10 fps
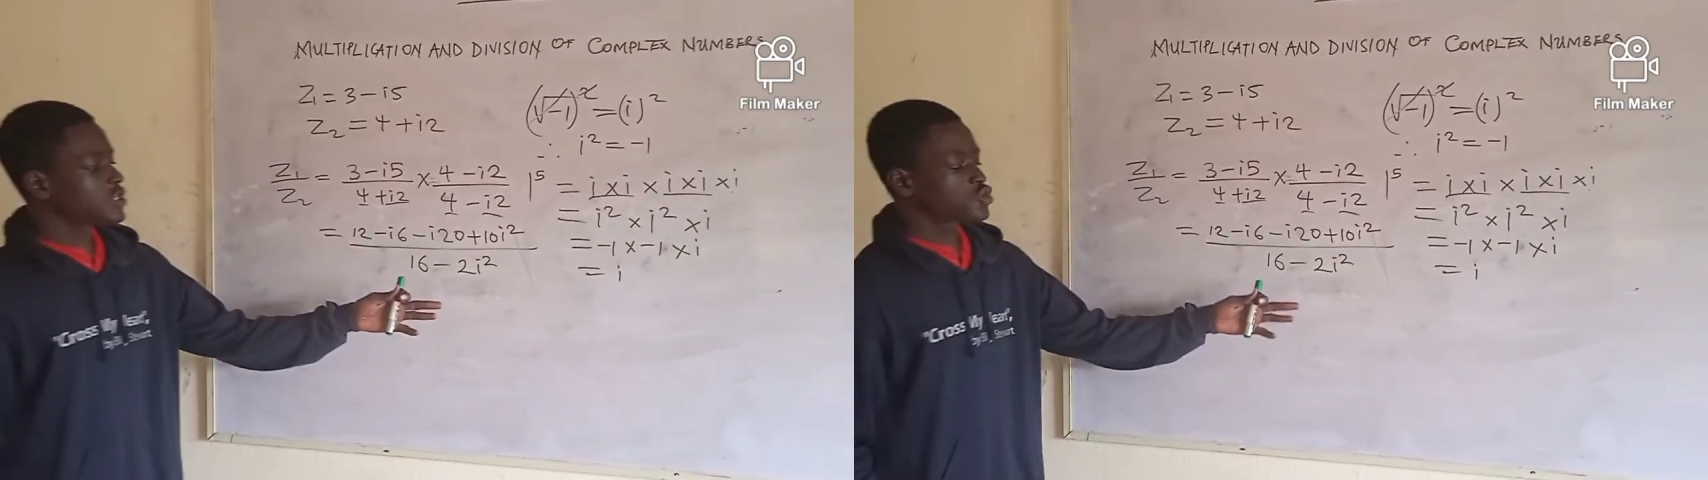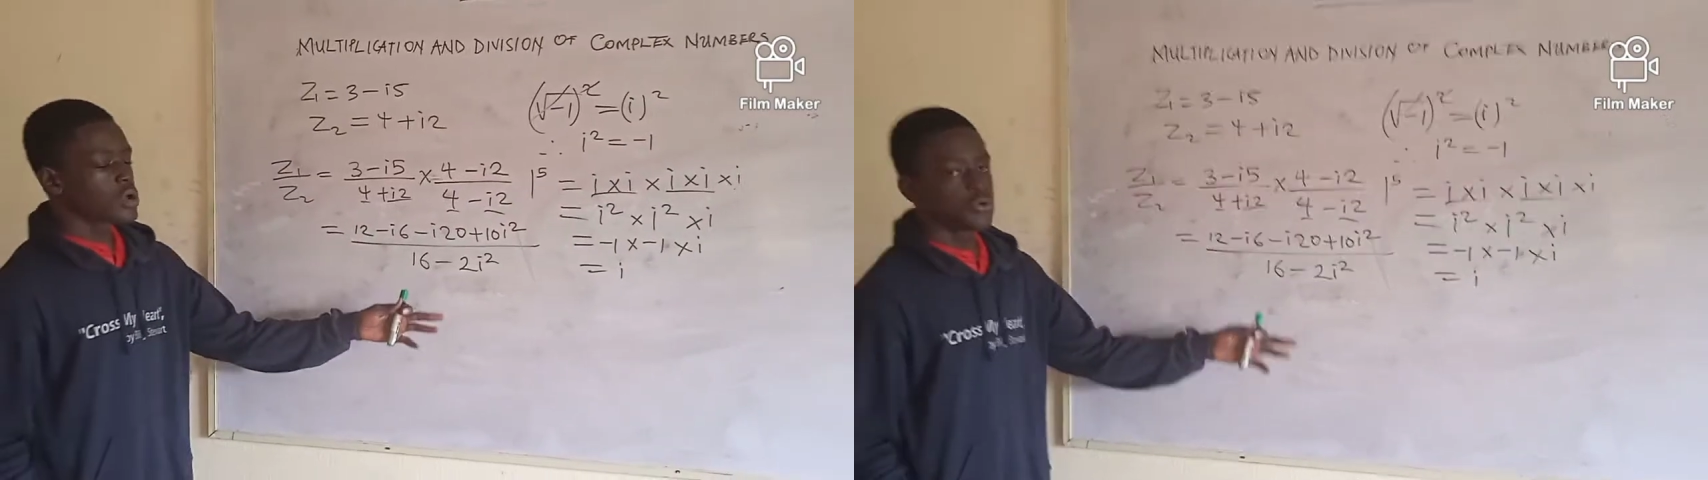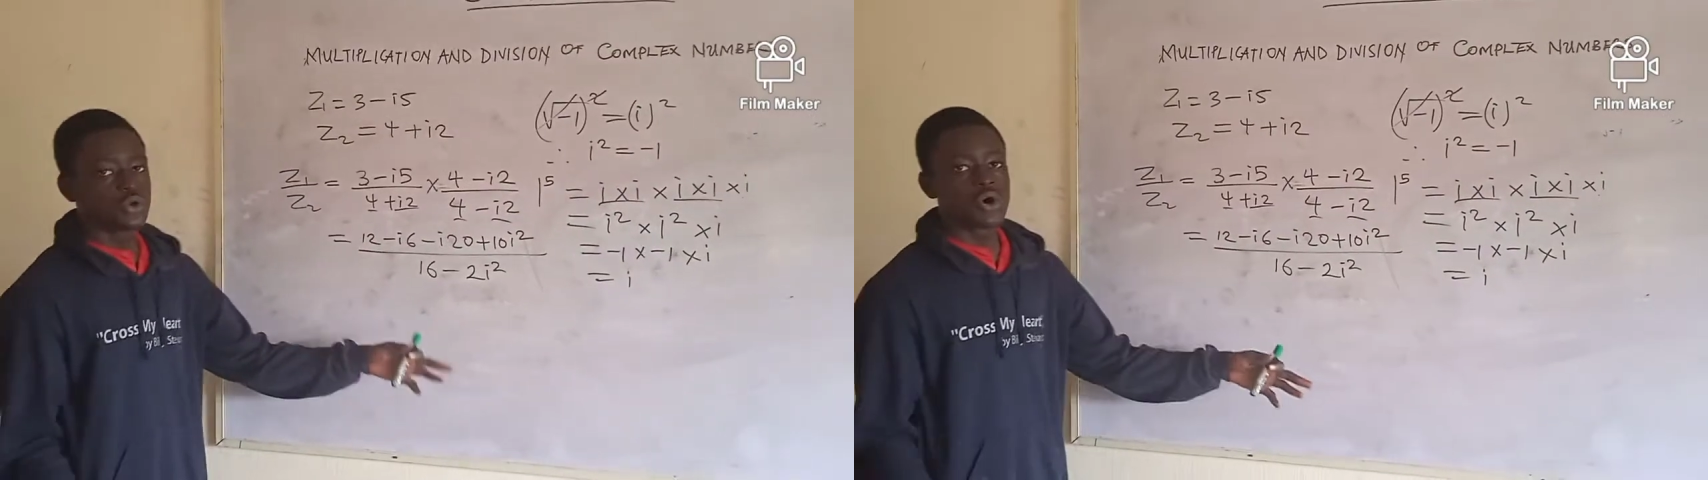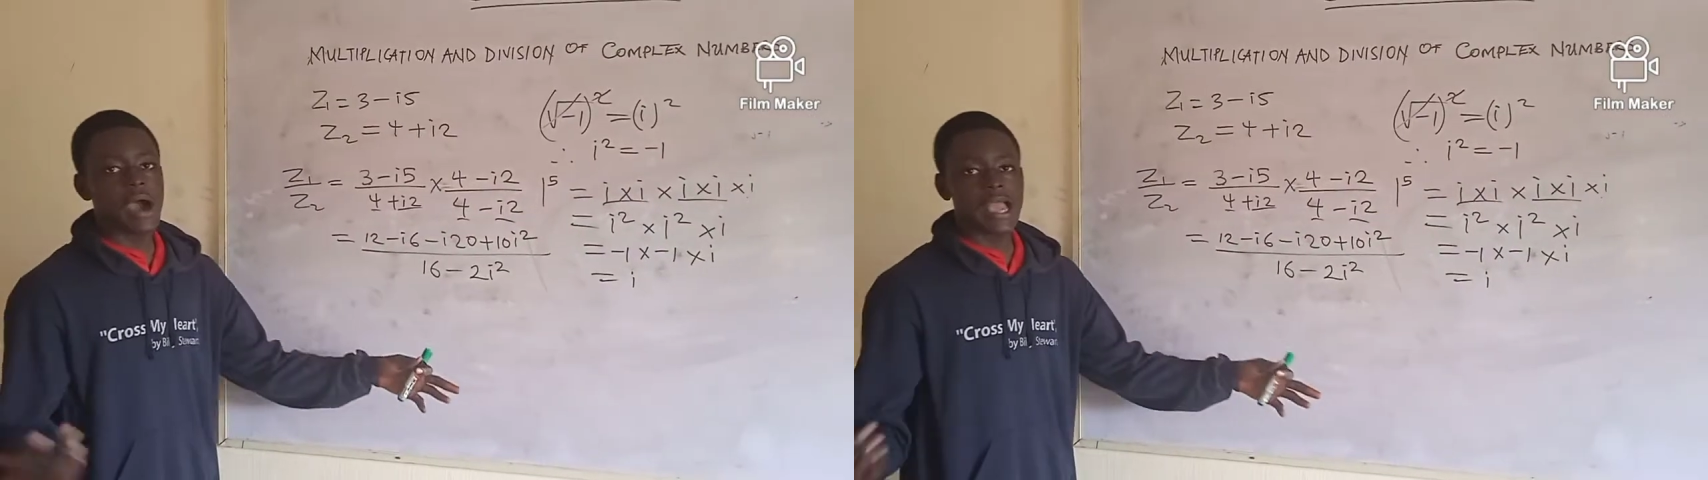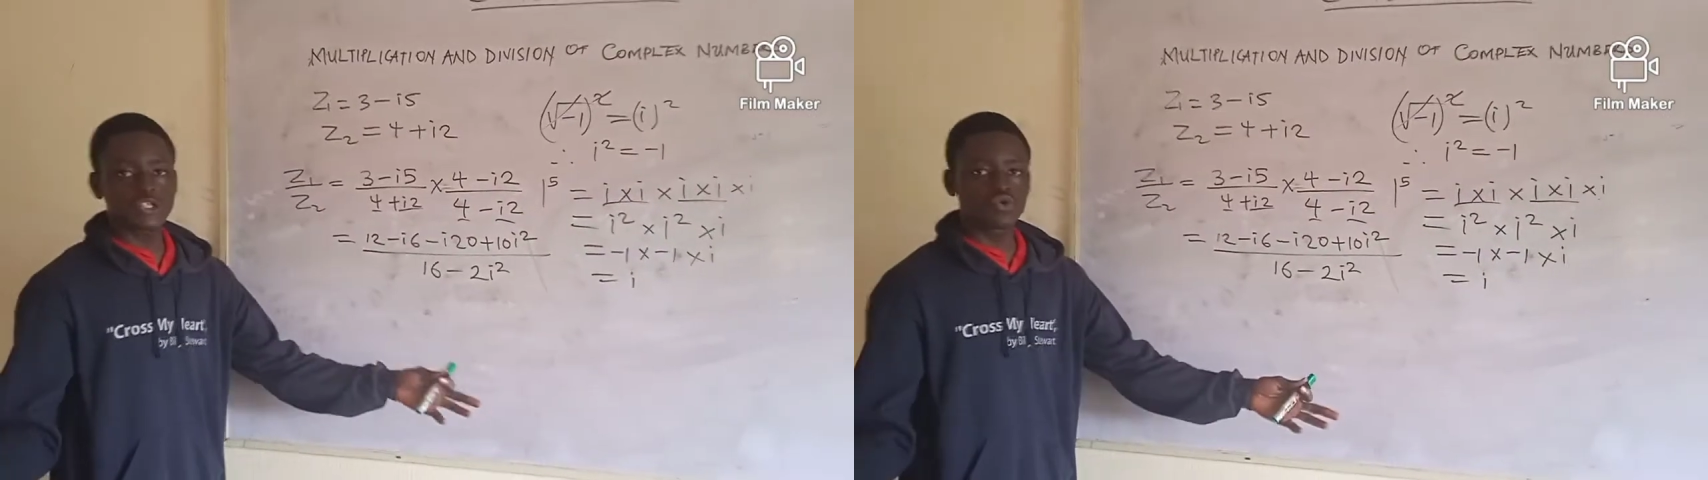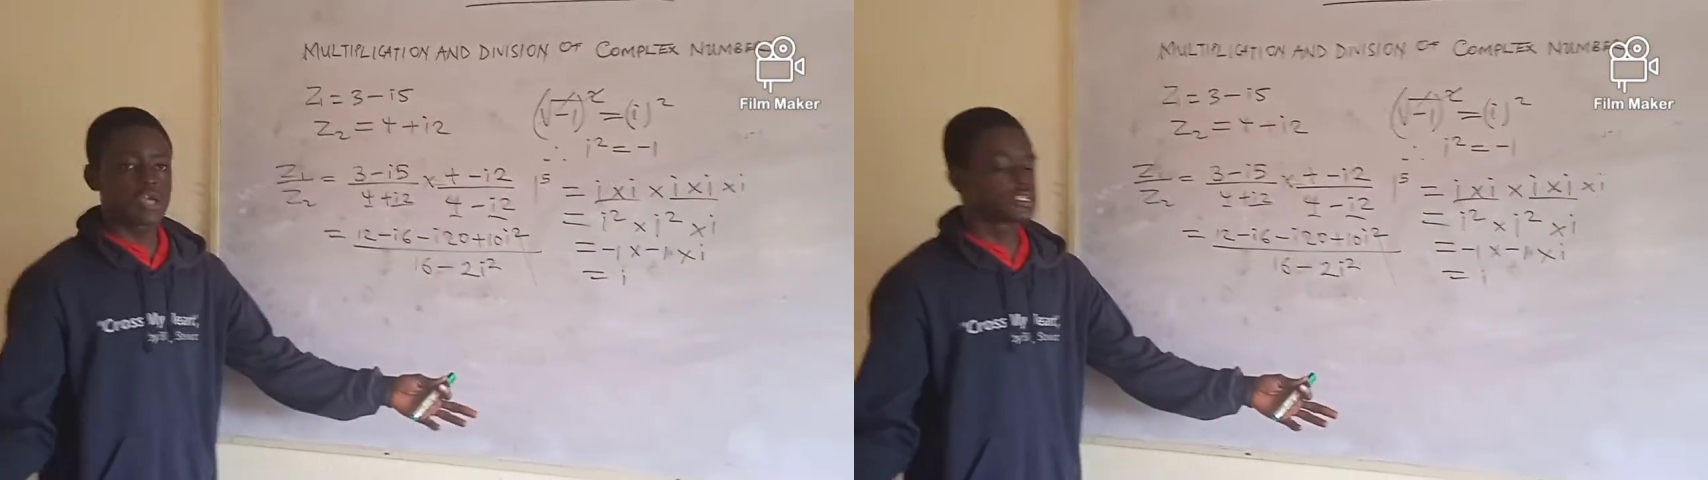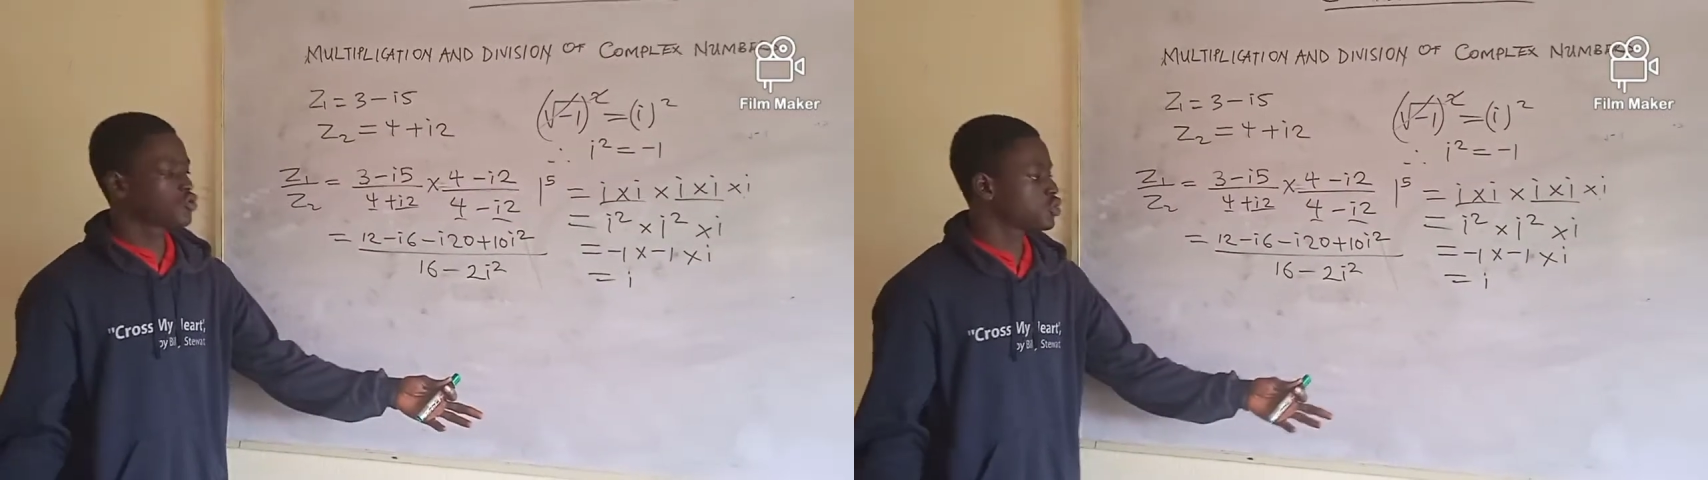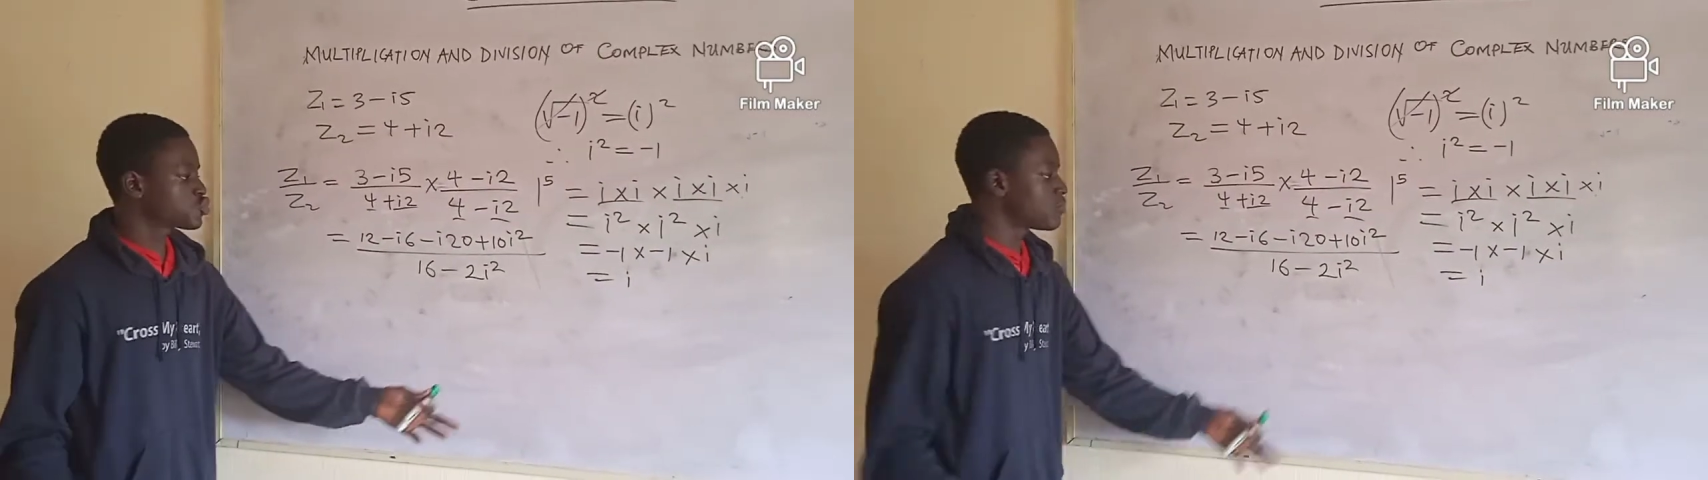I square, we know I square is
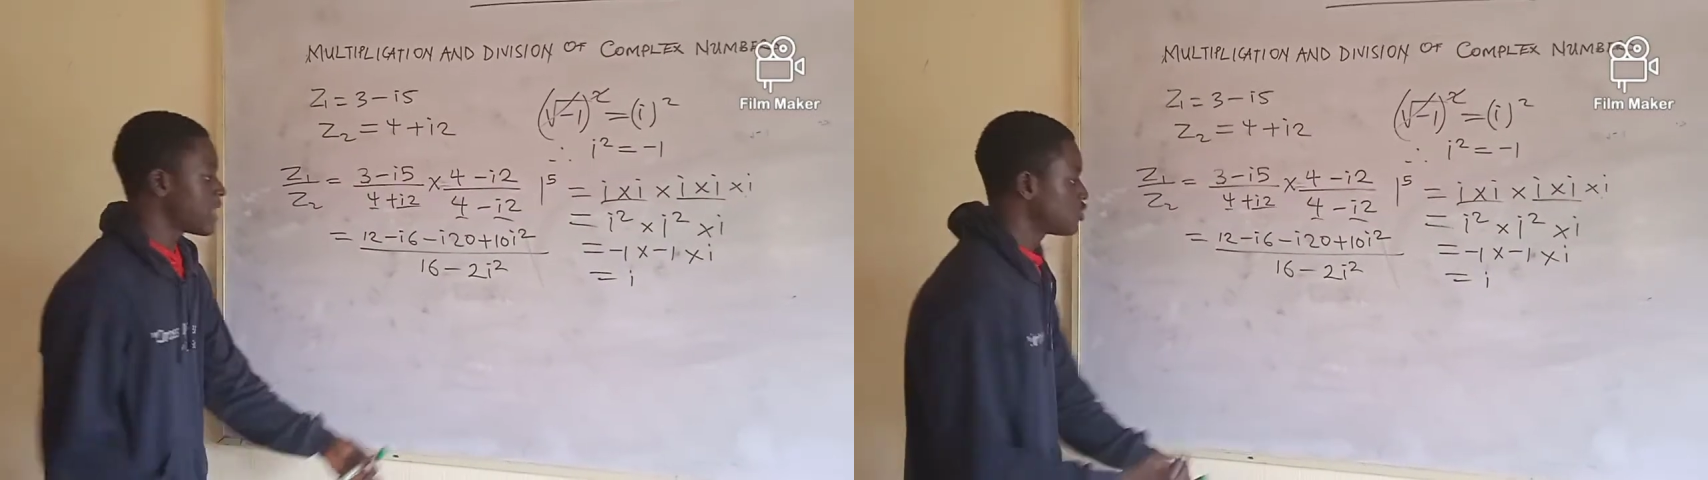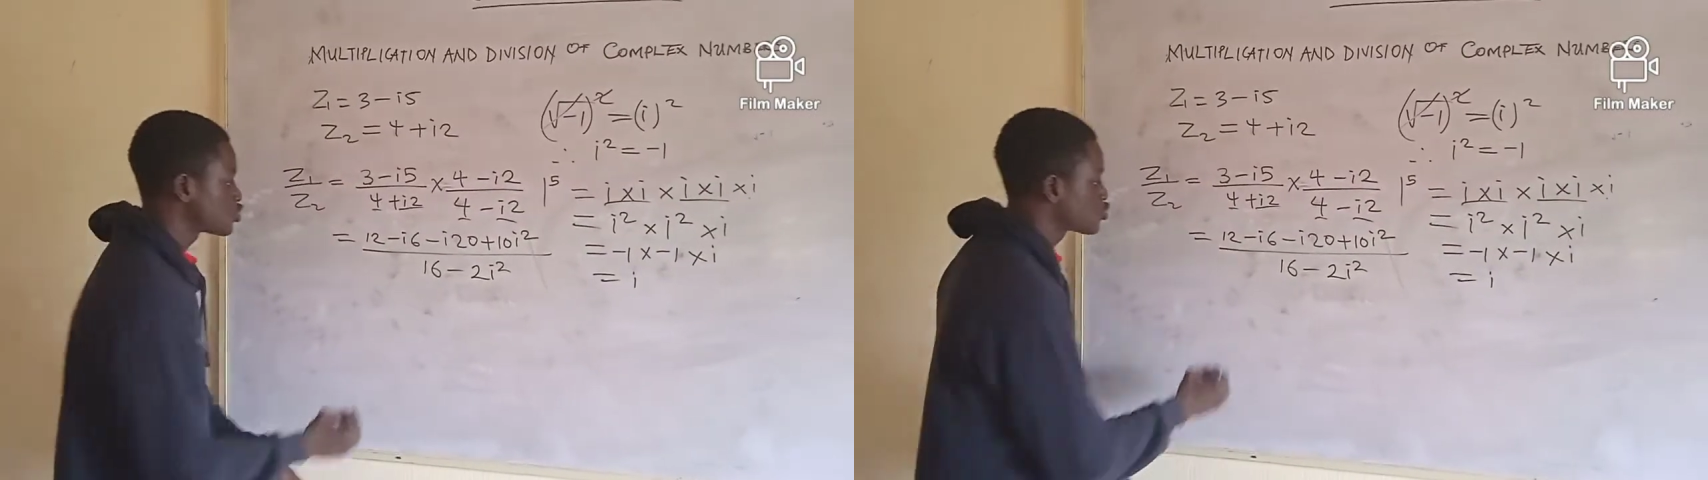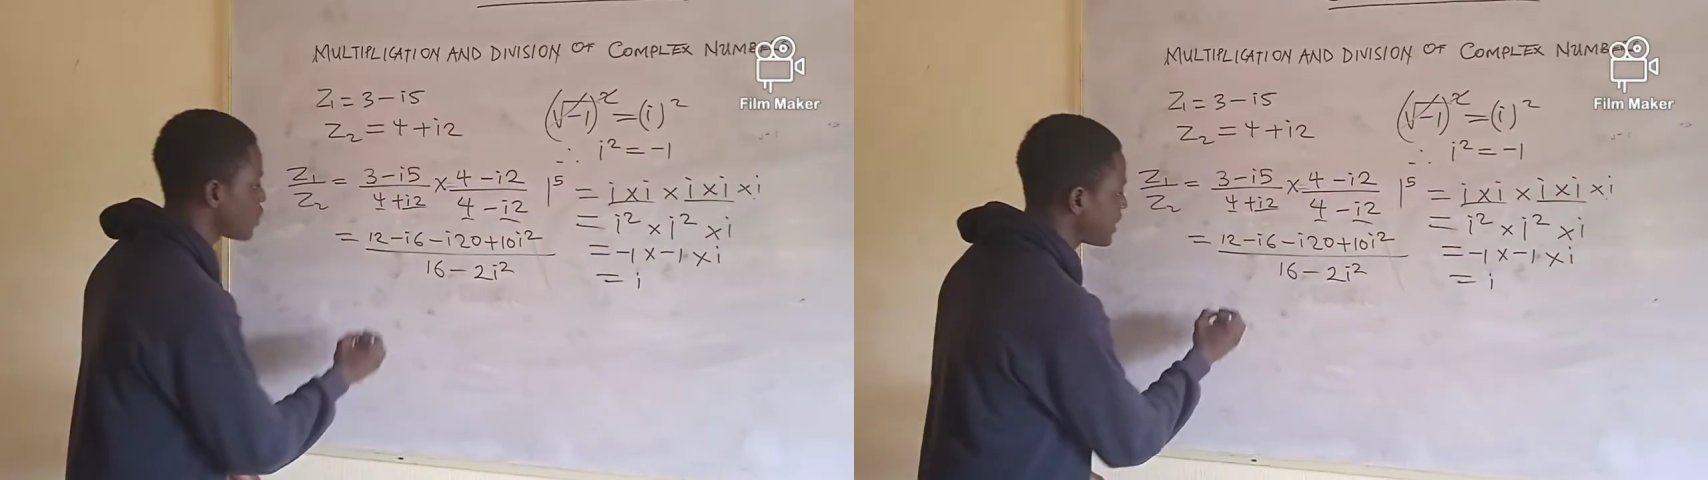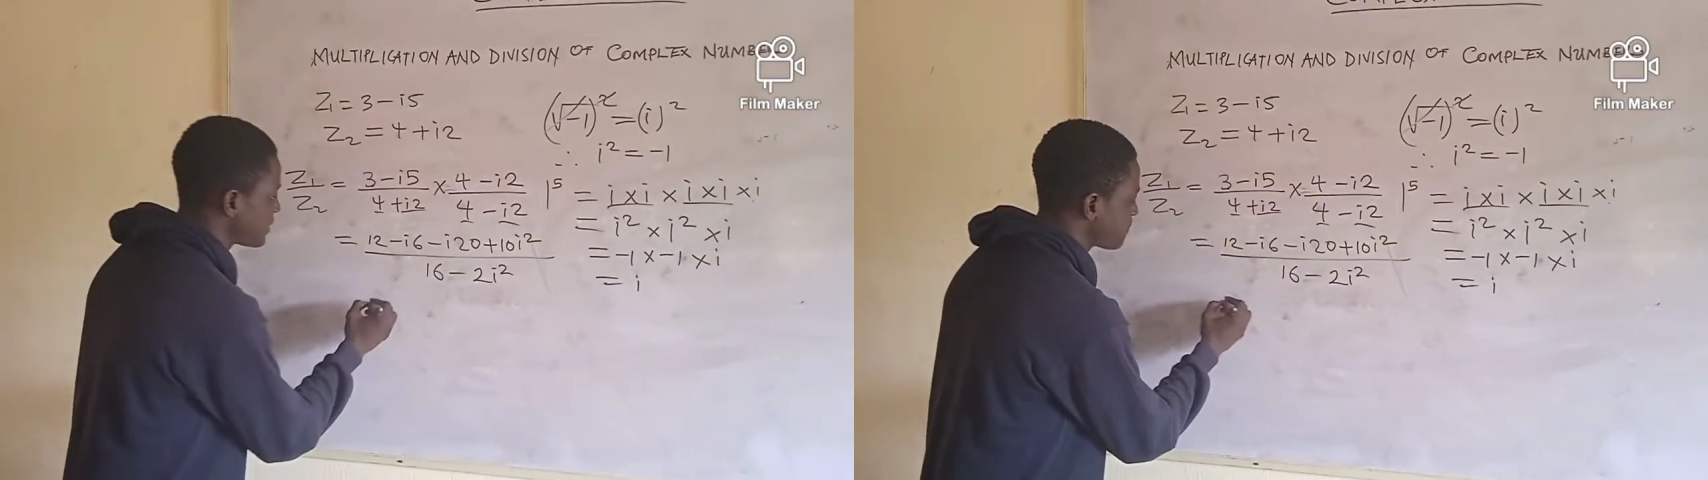equals to minus 1.